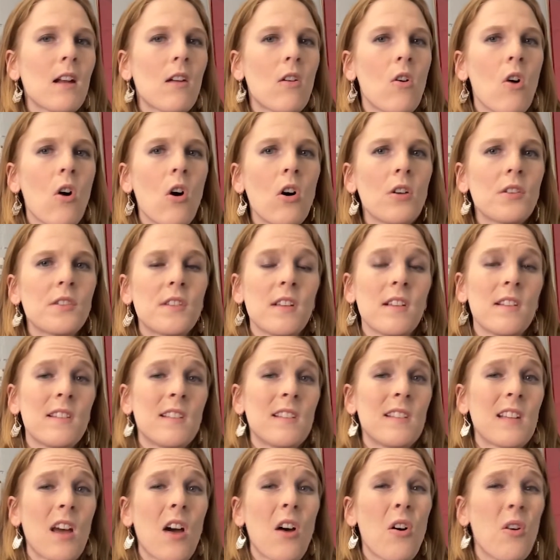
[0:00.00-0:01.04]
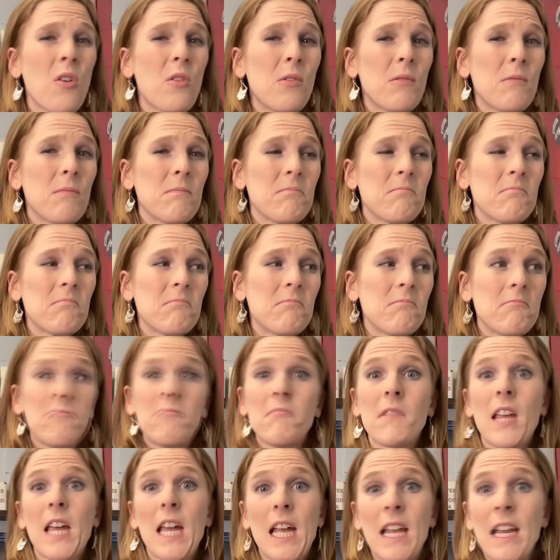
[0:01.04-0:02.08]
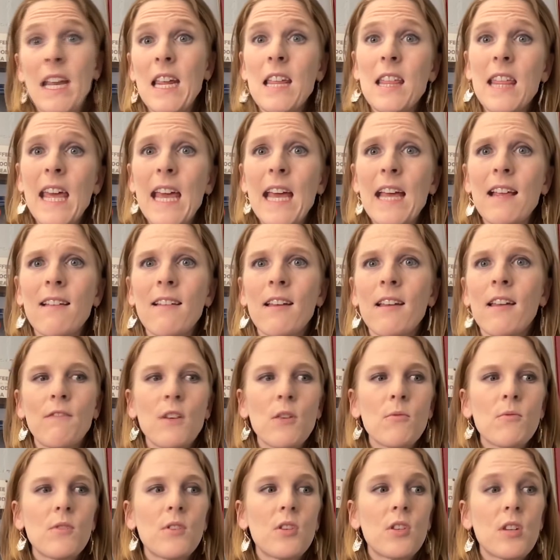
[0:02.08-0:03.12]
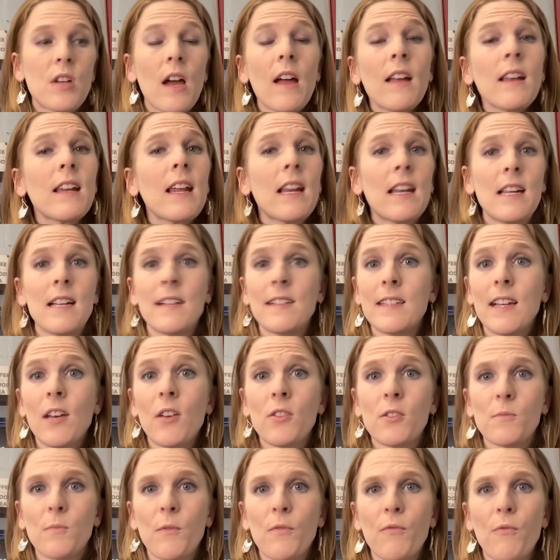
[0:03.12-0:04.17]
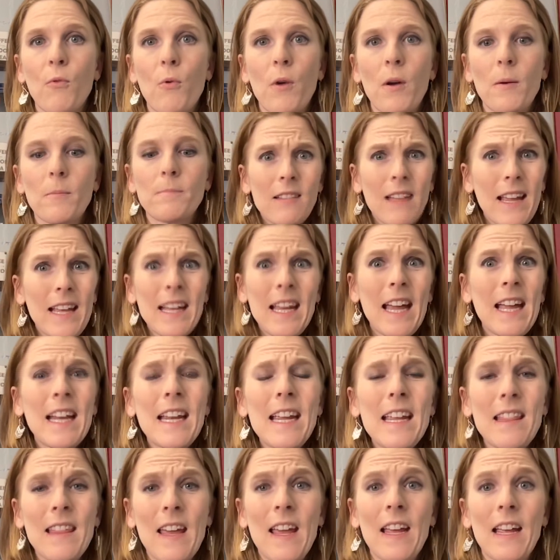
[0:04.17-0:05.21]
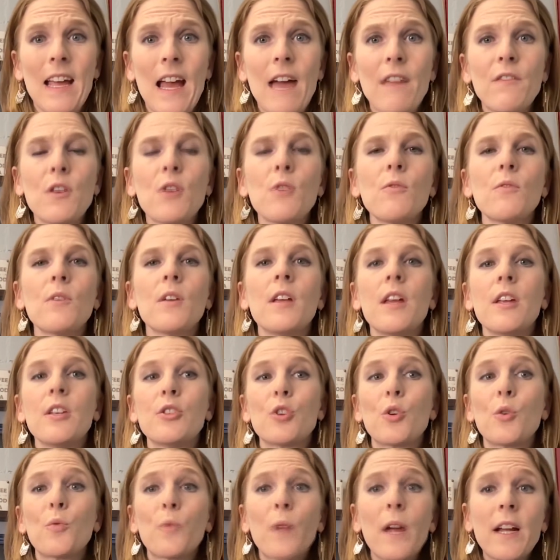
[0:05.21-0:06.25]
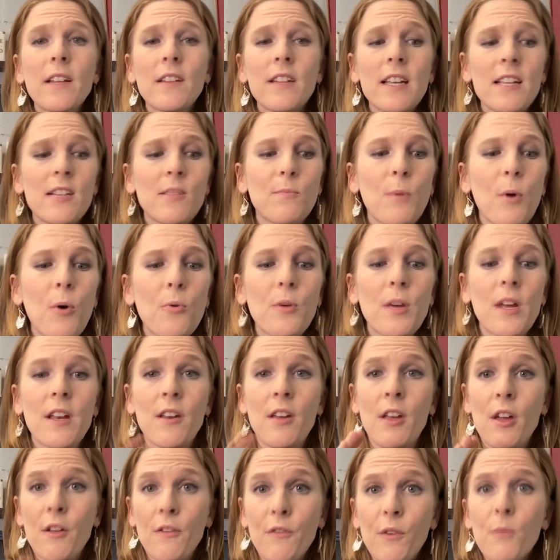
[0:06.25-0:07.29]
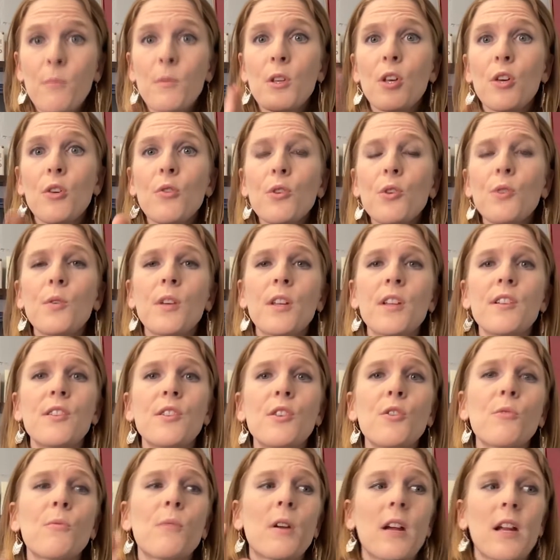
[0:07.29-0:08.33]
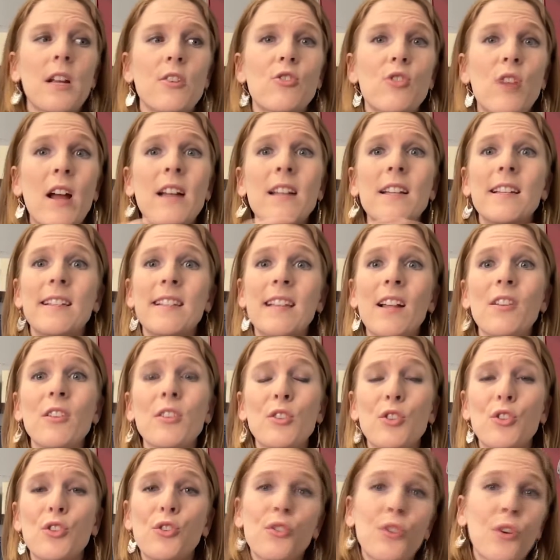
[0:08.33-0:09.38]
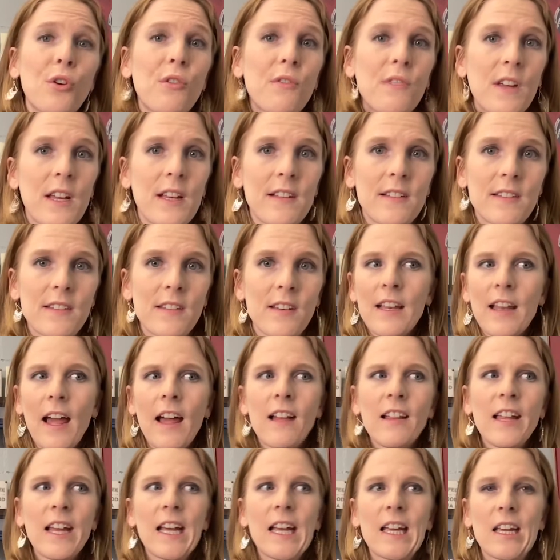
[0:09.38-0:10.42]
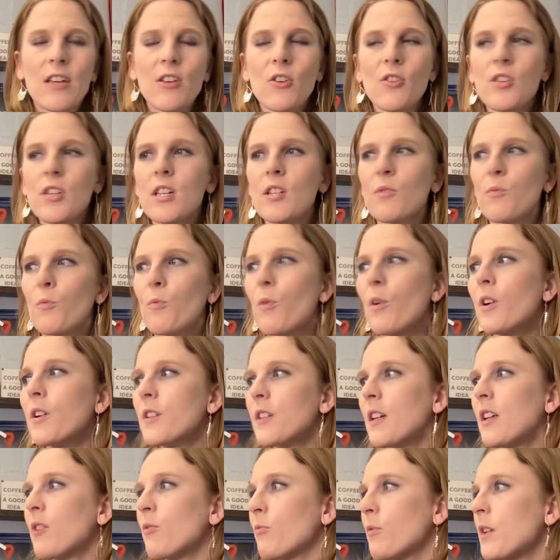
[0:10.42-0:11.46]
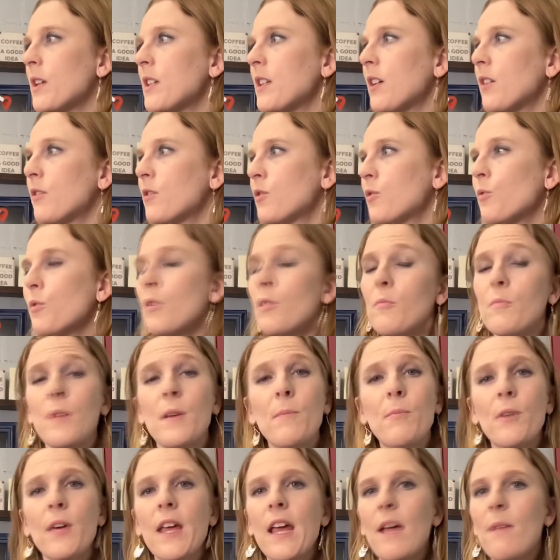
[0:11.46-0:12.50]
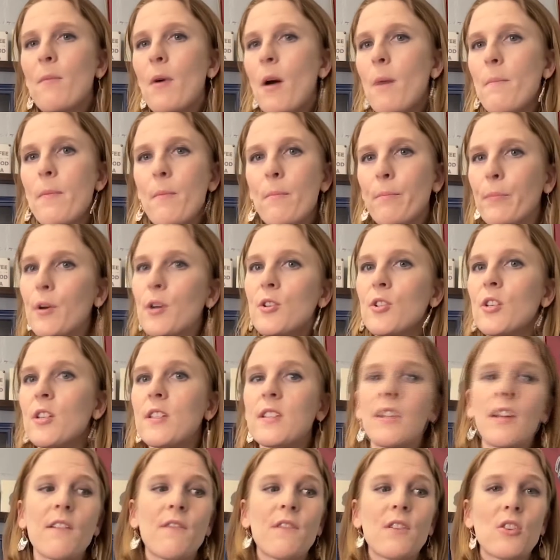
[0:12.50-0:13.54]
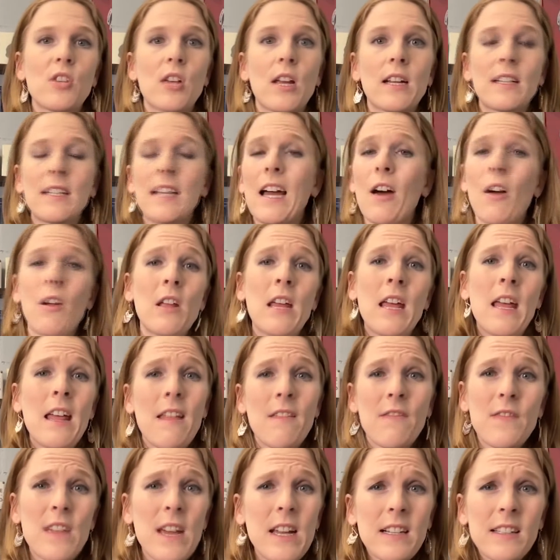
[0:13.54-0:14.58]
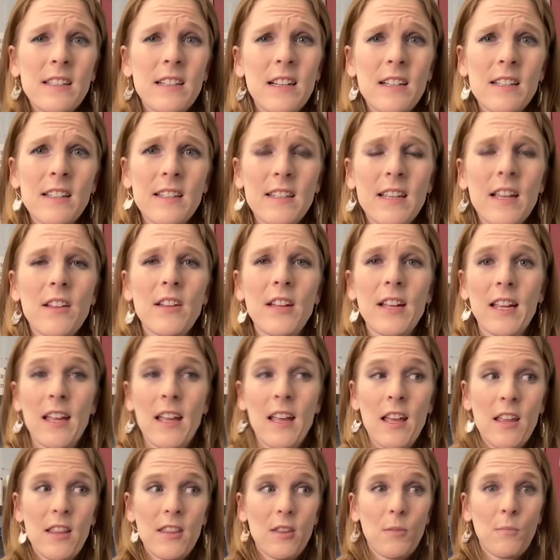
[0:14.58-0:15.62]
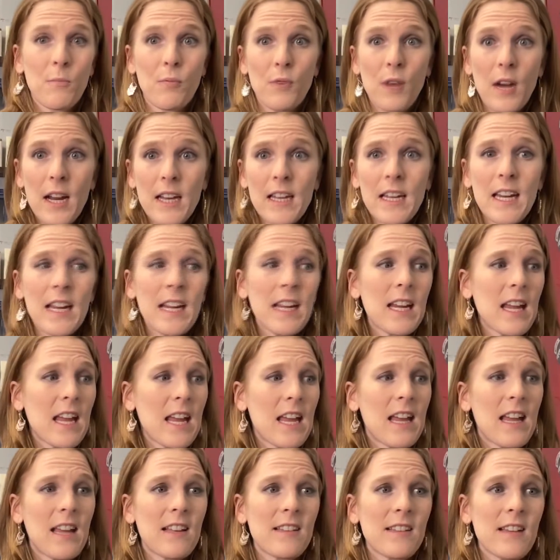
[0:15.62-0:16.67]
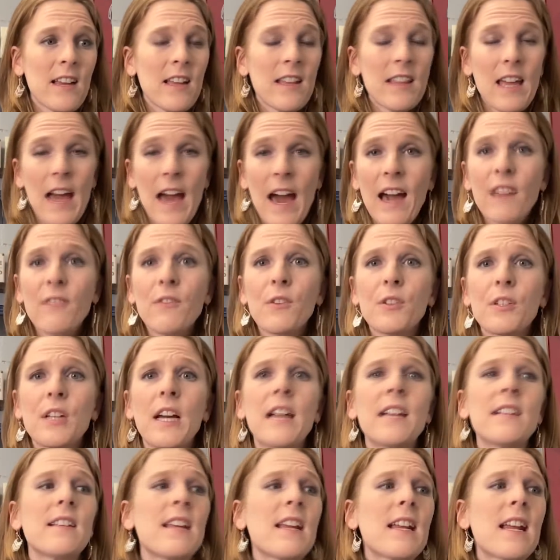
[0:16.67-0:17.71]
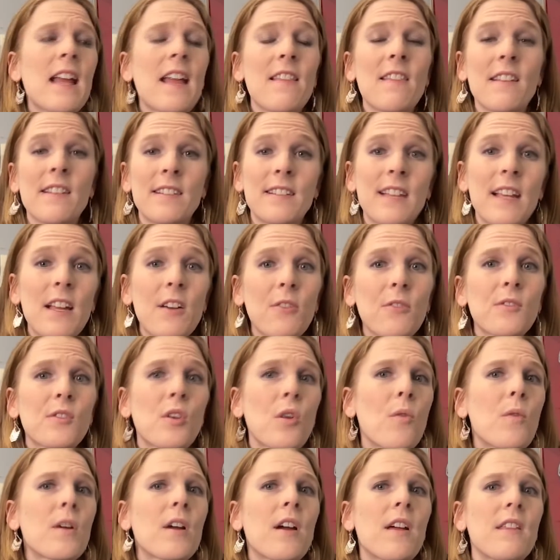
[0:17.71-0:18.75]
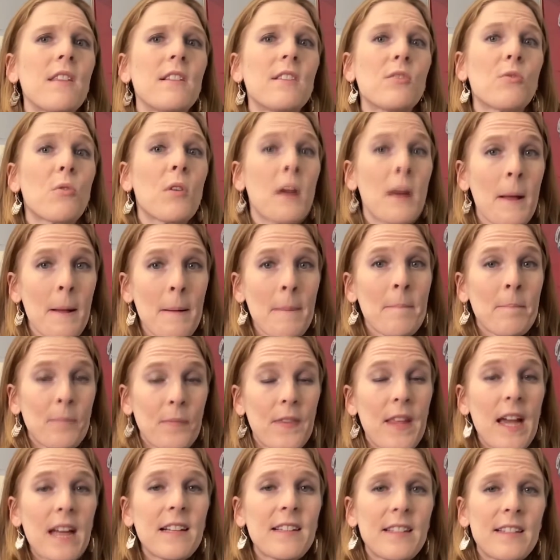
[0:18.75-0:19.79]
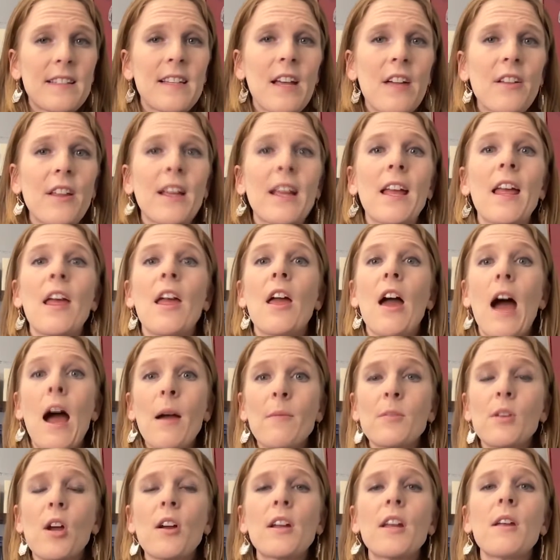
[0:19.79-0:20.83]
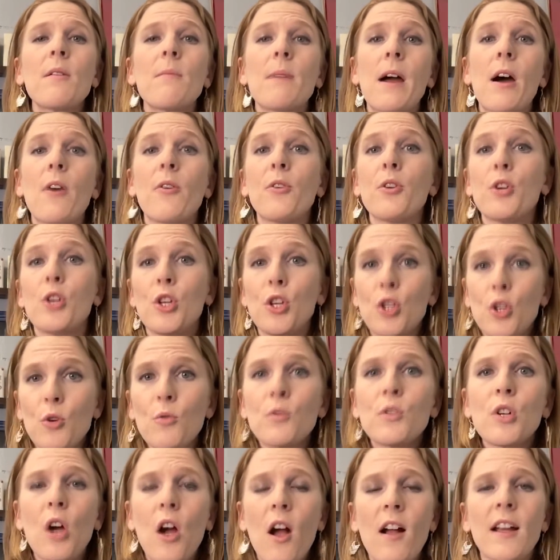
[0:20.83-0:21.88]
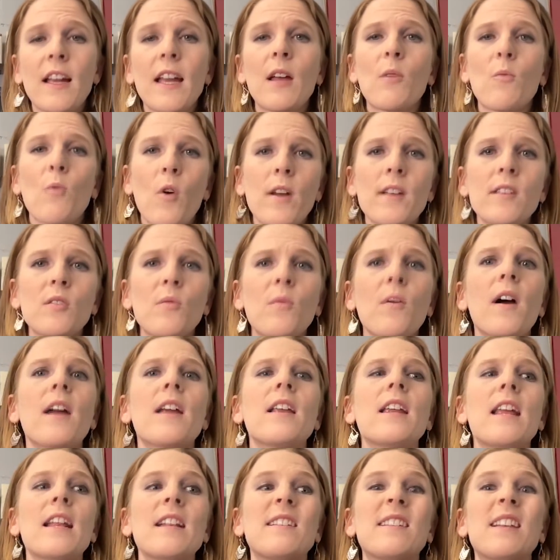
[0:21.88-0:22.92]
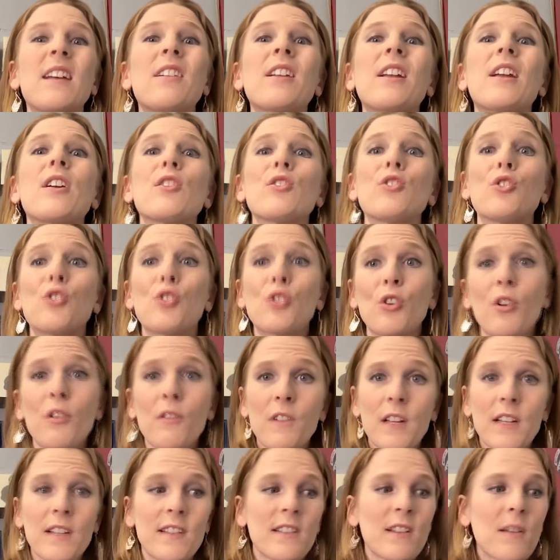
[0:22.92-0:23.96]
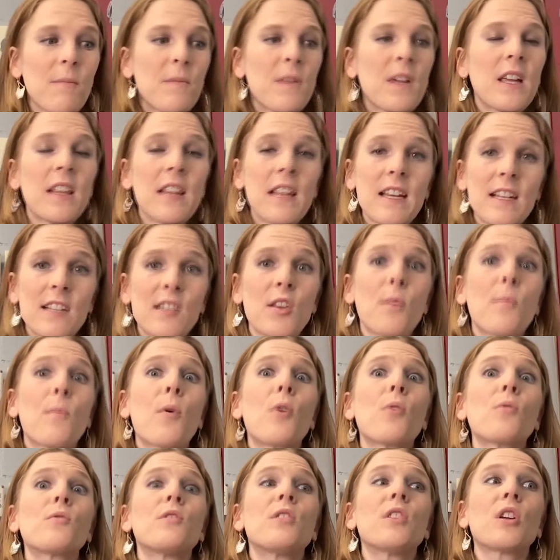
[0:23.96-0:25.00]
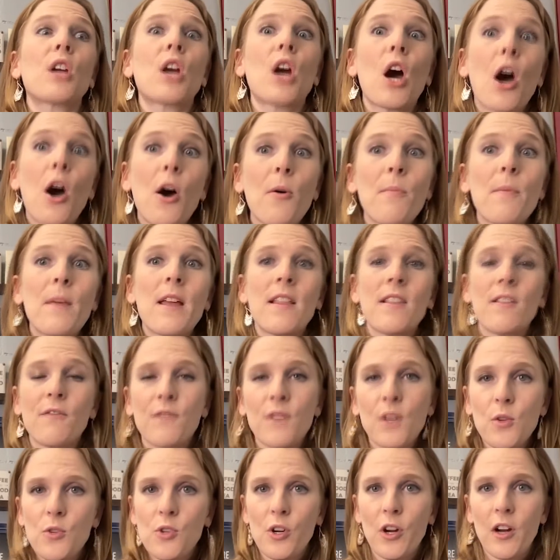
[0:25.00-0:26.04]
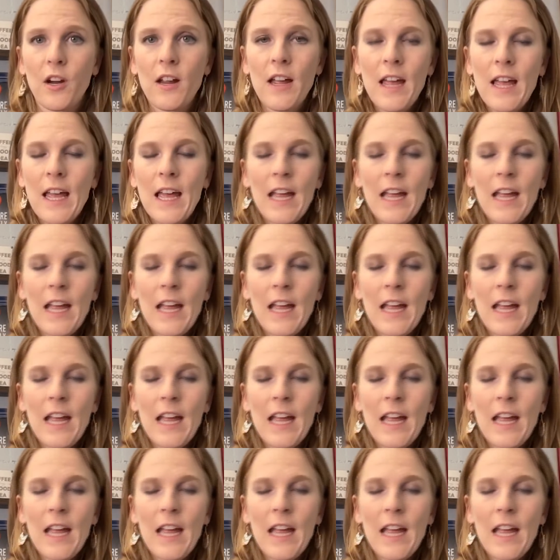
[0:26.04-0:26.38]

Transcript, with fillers: at all to sell anything? Have you done any sales before? Like anything? Have you directly spoken from you to a consumer and tried to sell a service. Not like you just worked in a retail store and people came up and purchased stuff and checked out. That's not selling. The branding and the advertising and the sales going on in the store that's selling. I'm talking about you talking one to one and selling a service, something that is supposed to come in the future.